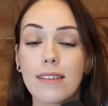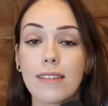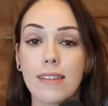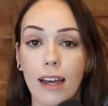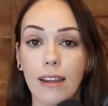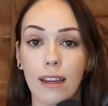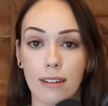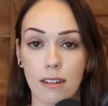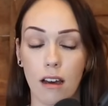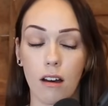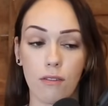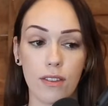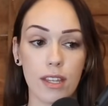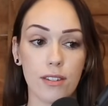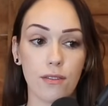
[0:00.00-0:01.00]
second
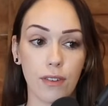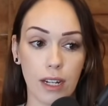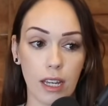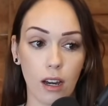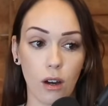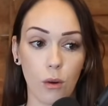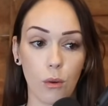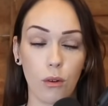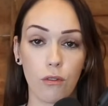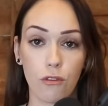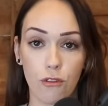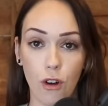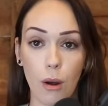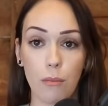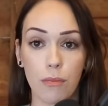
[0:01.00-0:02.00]
of this video
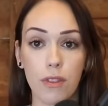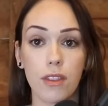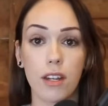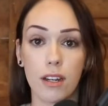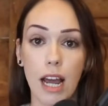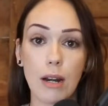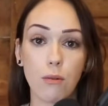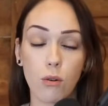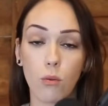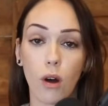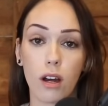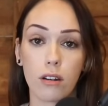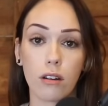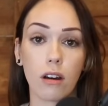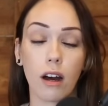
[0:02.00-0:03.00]
from the
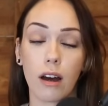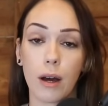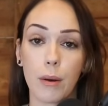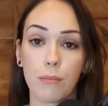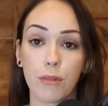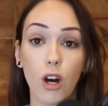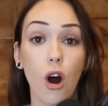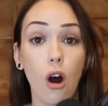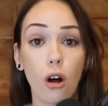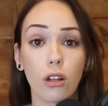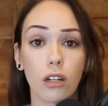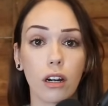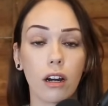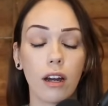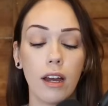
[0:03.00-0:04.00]
911
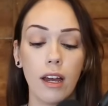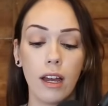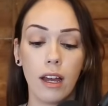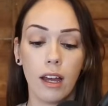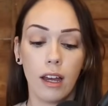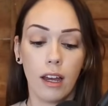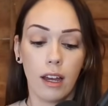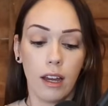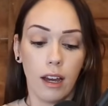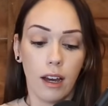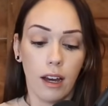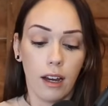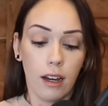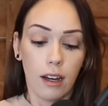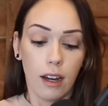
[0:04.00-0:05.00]
caller,
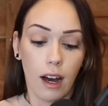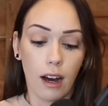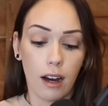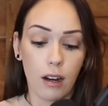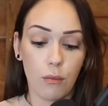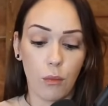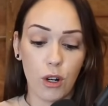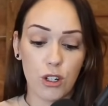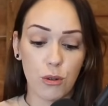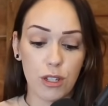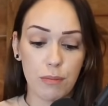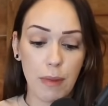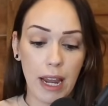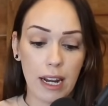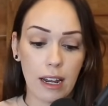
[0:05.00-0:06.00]
which was
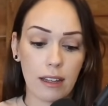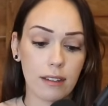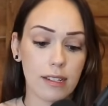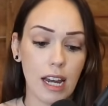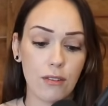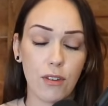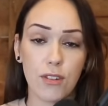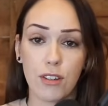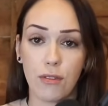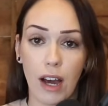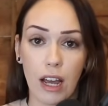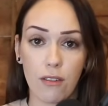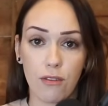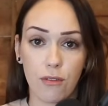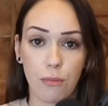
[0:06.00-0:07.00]
made at
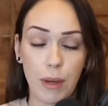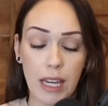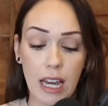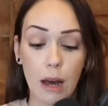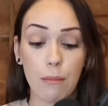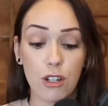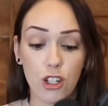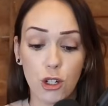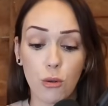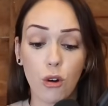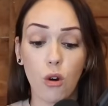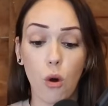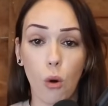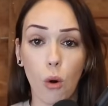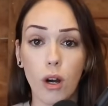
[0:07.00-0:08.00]
10:55 p.m. But she
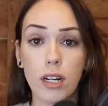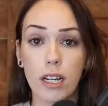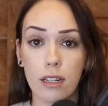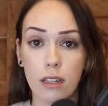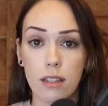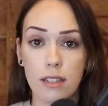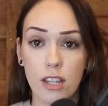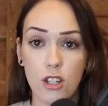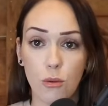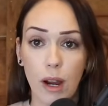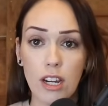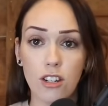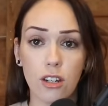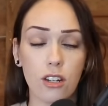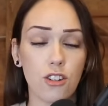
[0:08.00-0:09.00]
recorded the
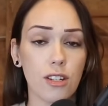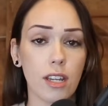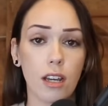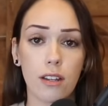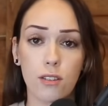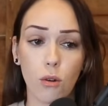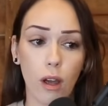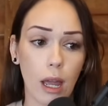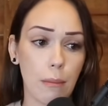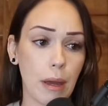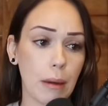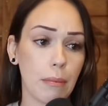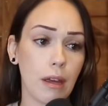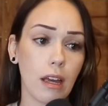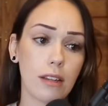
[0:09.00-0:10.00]
situation and she's like, it's okay,
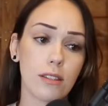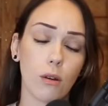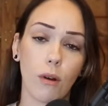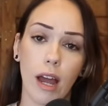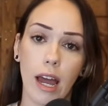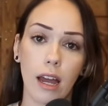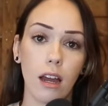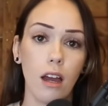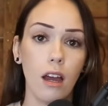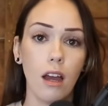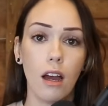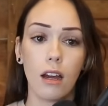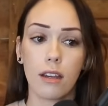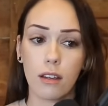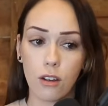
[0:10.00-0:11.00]
baby. It's okay.
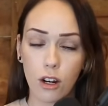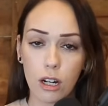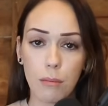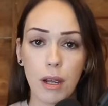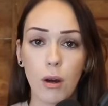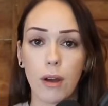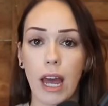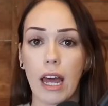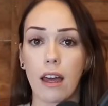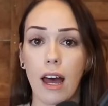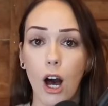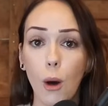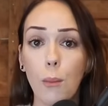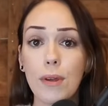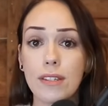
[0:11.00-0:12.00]
You're going to be okay.
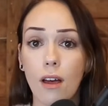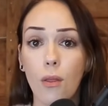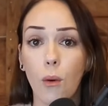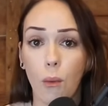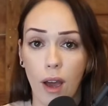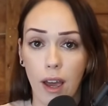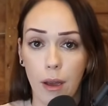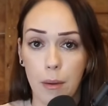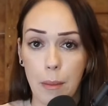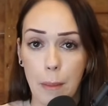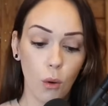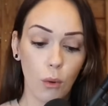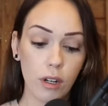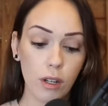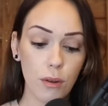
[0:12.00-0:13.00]
Help is on the way.
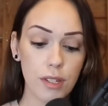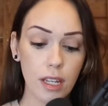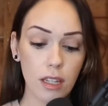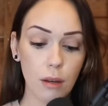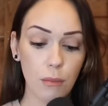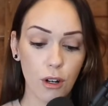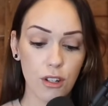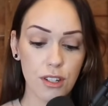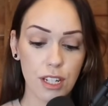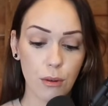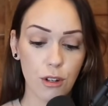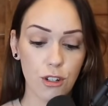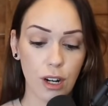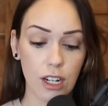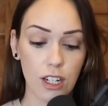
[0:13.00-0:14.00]
When using the emergency
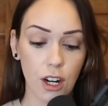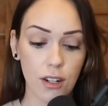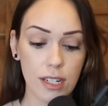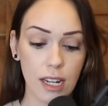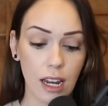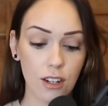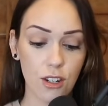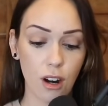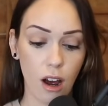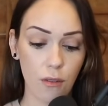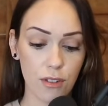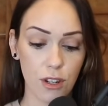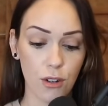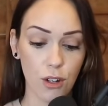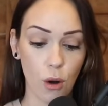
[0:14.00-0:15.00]
restraint chair, detention
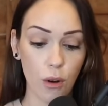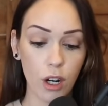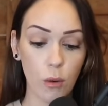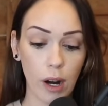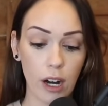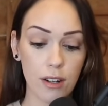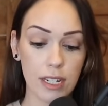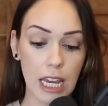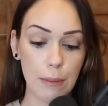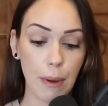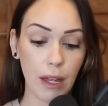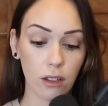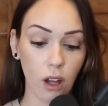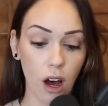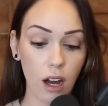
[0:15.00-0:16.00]
officers are required to keep a
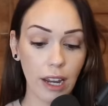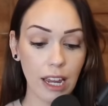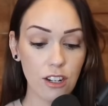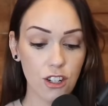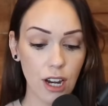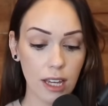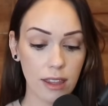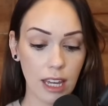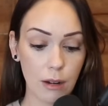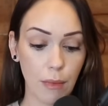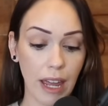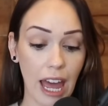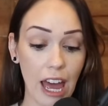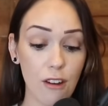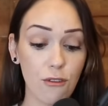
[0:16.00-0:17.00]
log and check the
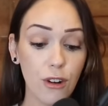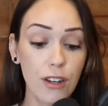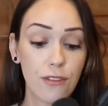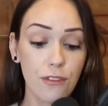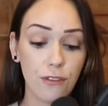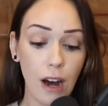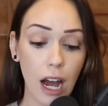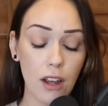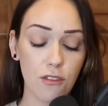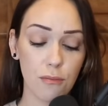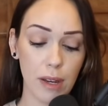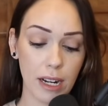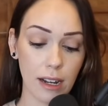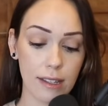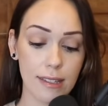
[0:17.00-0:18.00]
inmate every 5
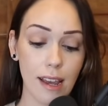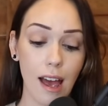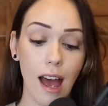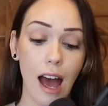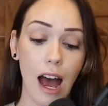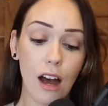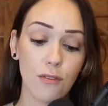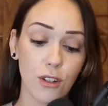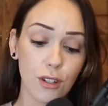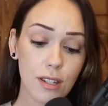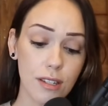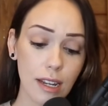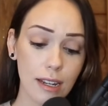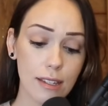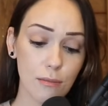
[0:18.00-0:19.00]
minutes. After
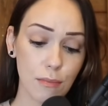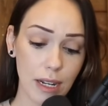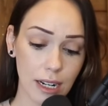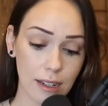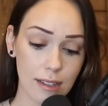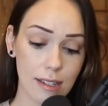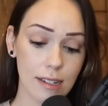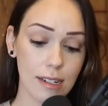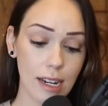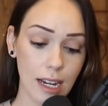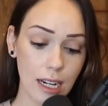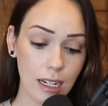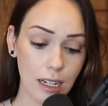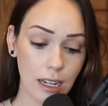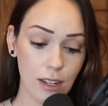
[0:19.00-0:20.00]
6 minutes,
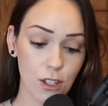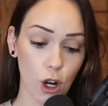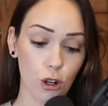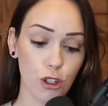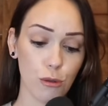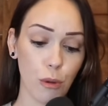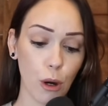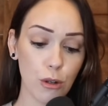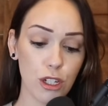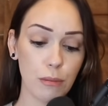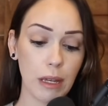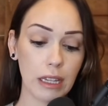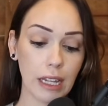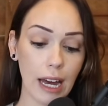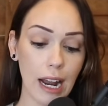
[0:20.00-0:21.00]
detainees are supposed to
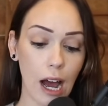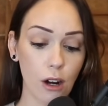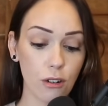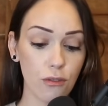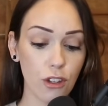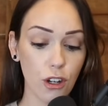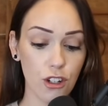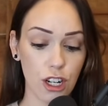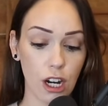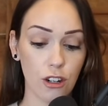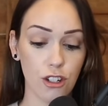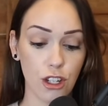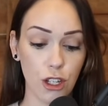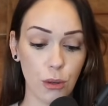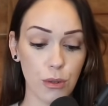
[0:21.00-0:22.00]
be let out of their chair
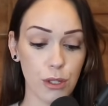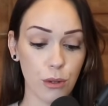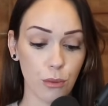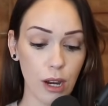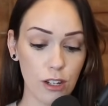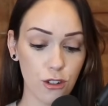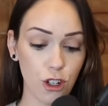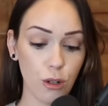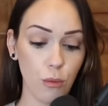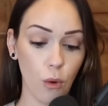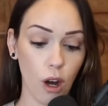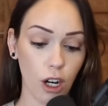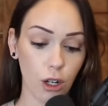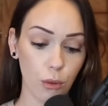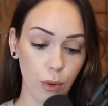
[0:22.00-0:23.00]
to use the restroom,
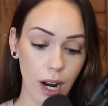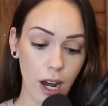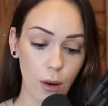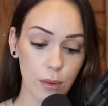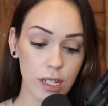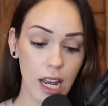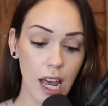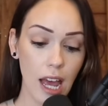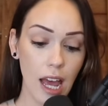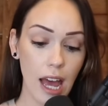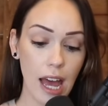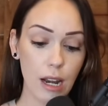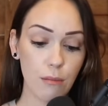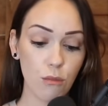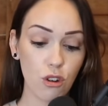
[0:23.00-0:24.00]
walk around,
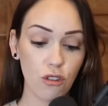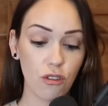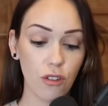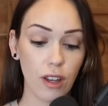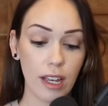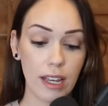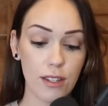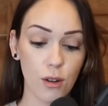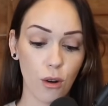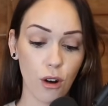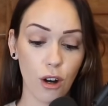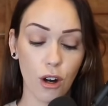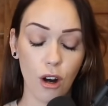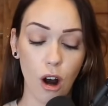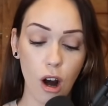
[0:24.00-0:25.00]
and move his or
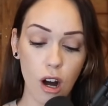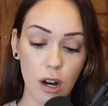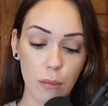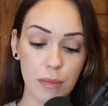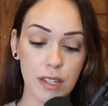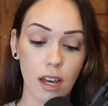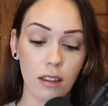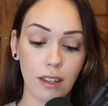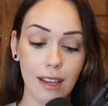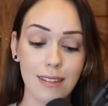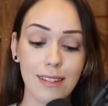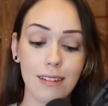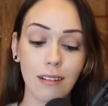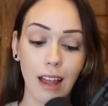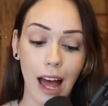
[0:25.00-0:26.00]
her arms unless
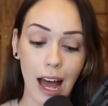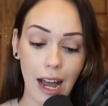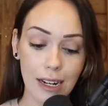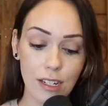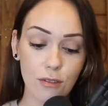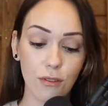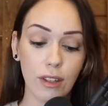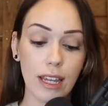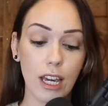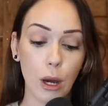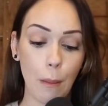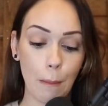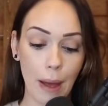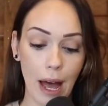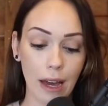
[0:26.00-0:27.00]
still actively
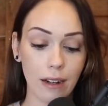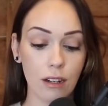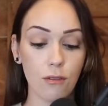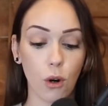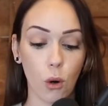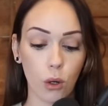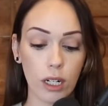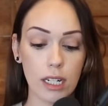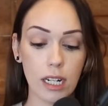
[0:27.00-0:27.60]
combative, according